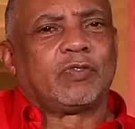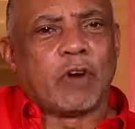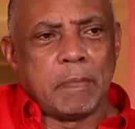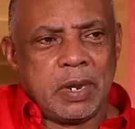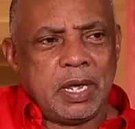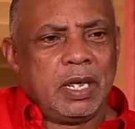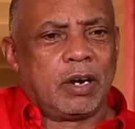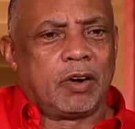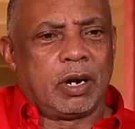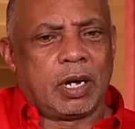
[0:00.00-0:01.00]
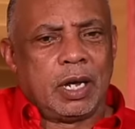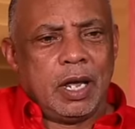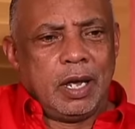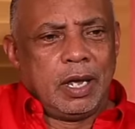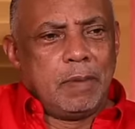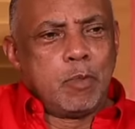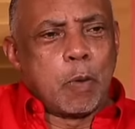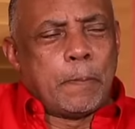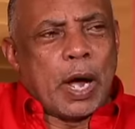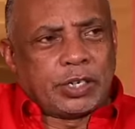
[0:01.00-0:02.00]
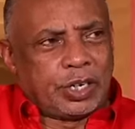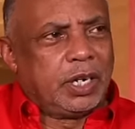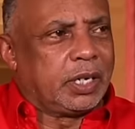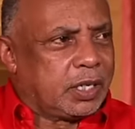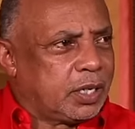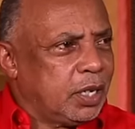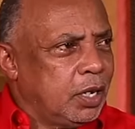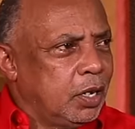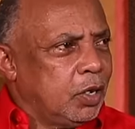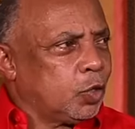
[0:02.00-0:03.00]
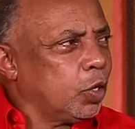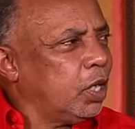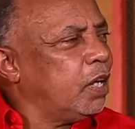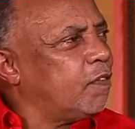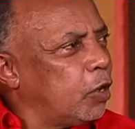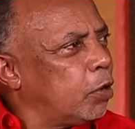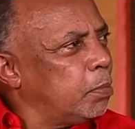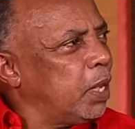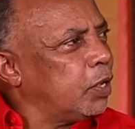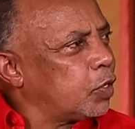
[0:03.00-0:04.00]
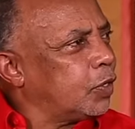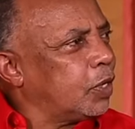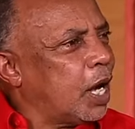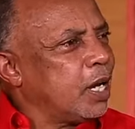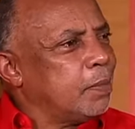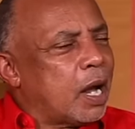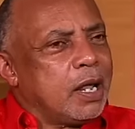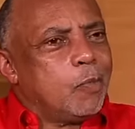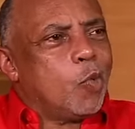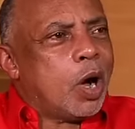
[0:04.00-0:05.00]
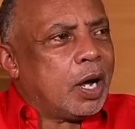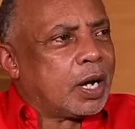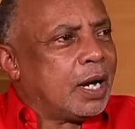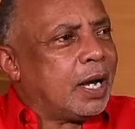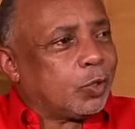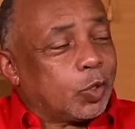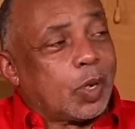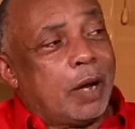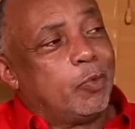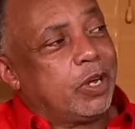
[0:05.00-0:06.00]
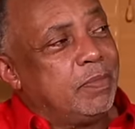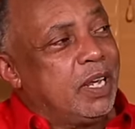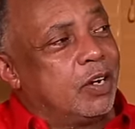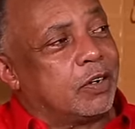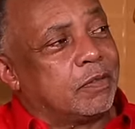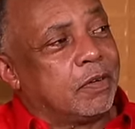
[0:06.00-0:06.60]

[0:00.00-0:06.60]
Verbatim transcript: from the area, he's more passionate to the development, and that was what happened with me, you know.